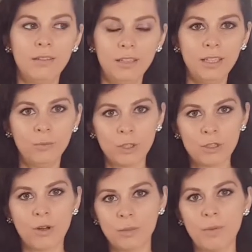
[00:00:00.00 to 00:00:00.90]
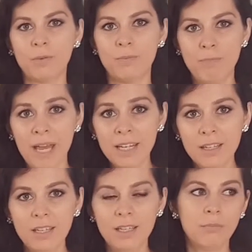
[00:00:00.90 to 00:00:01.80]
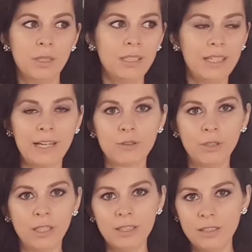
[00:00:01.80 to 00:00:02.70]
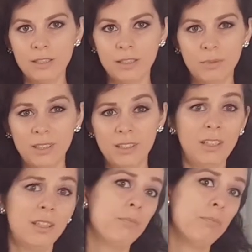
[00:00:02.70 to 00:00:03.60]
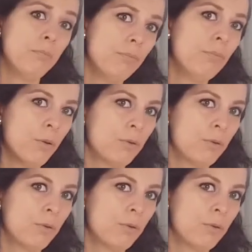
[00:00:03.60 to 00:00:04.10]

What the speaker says: we're talking about men, but actually this is an ability that both